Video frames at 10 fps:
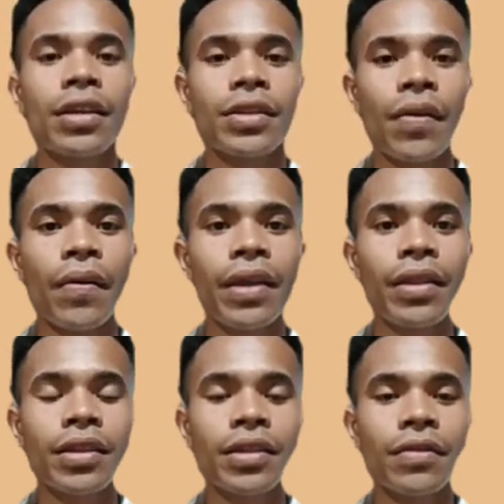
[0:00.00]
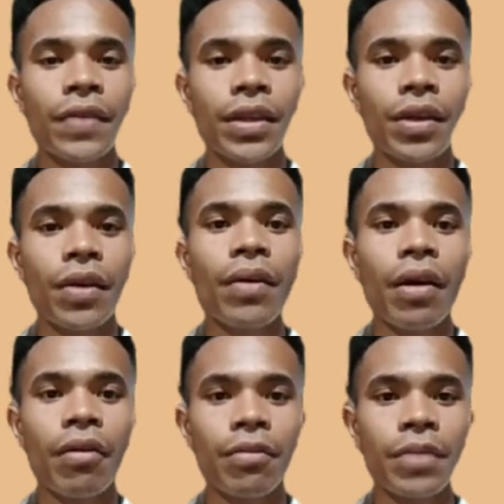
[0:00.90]
So in this video,
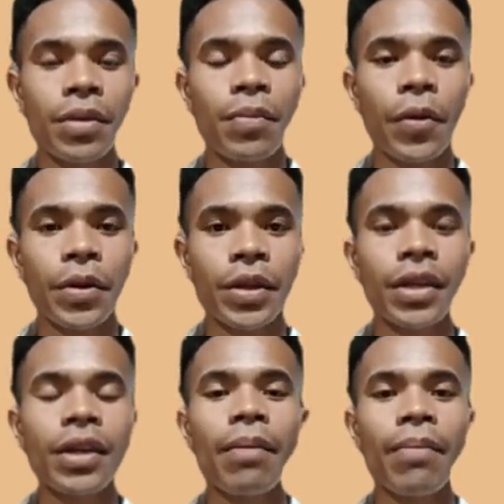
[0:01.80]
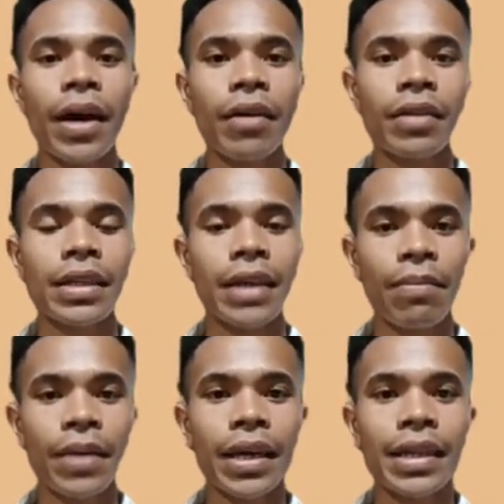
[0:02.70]
I will be reporting about a
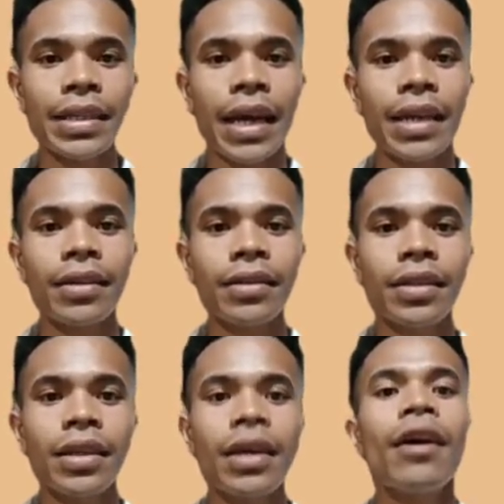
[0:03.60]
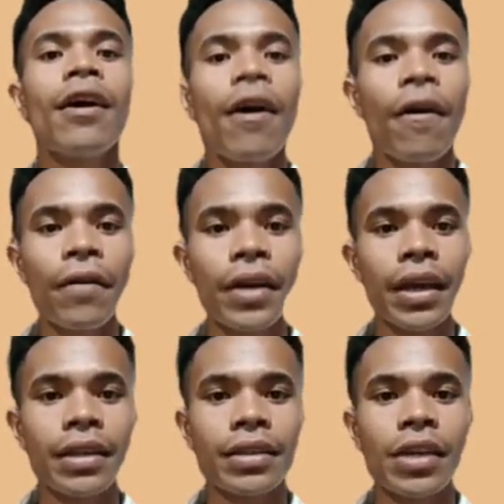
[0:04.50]
topic entitled
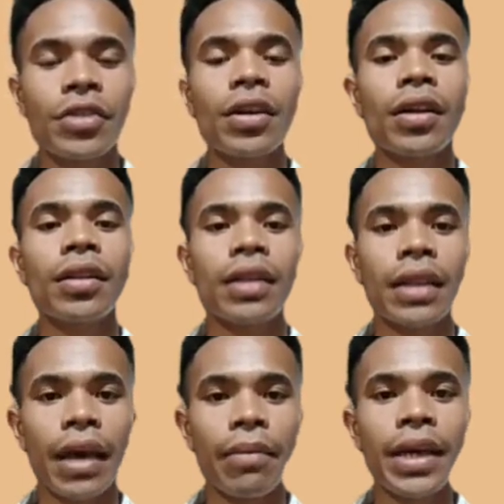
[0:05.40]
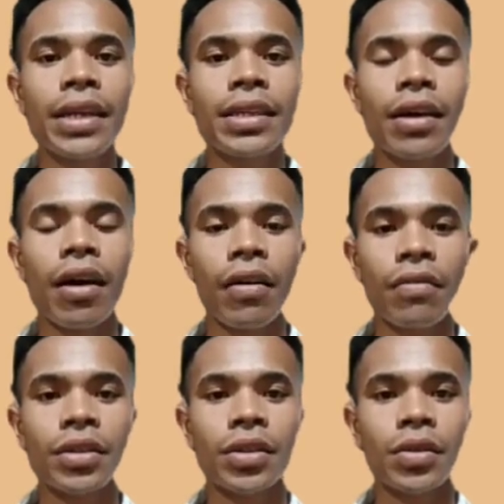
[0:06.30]
Organizational Climate
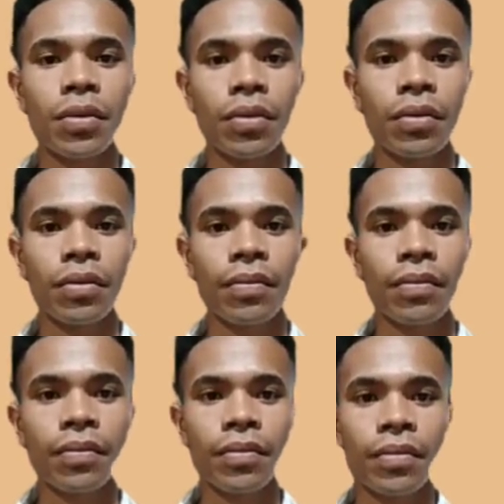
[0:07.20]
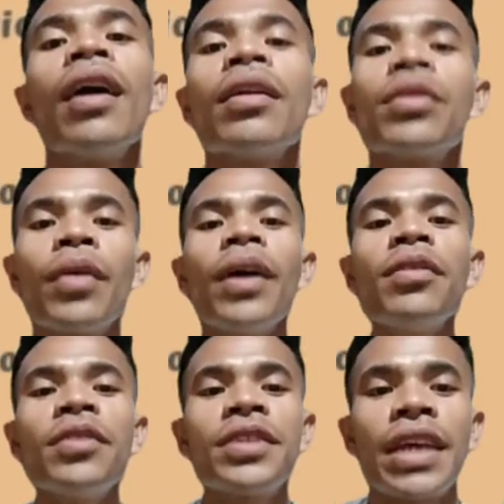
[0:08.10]
of School. To
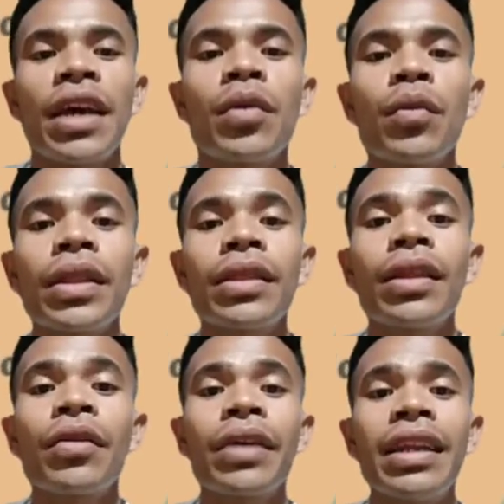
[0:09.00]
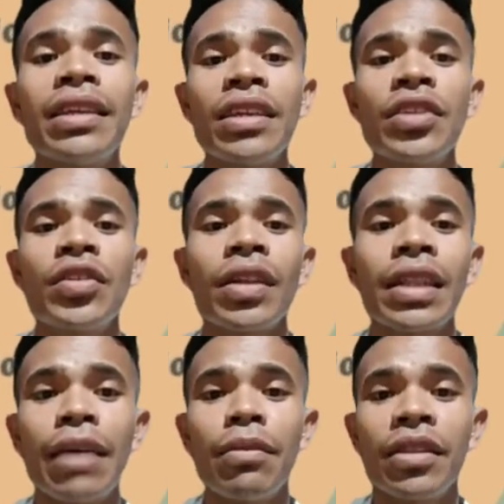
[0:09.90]
understand what the organizational
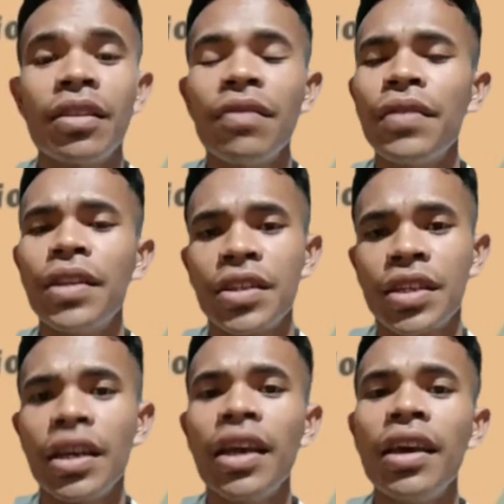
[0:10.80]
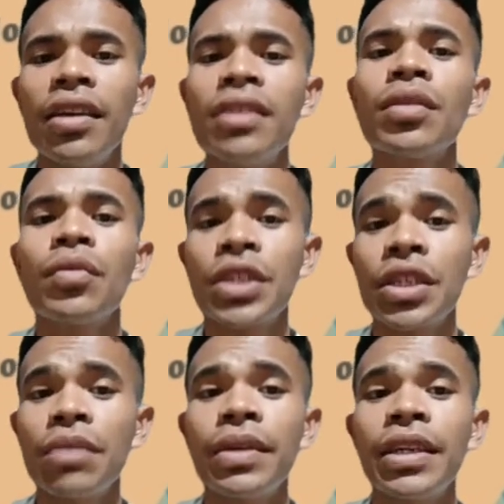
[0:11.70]
climate definition is, we
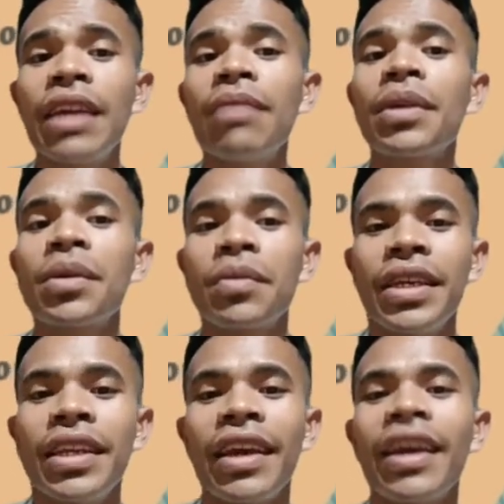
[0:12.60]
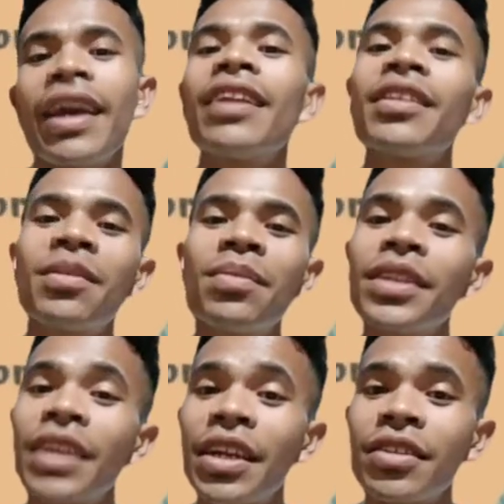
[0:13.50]
should begin by reading an
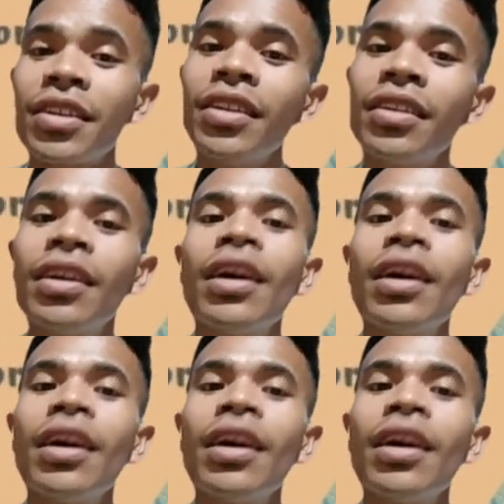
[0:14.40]
interpretation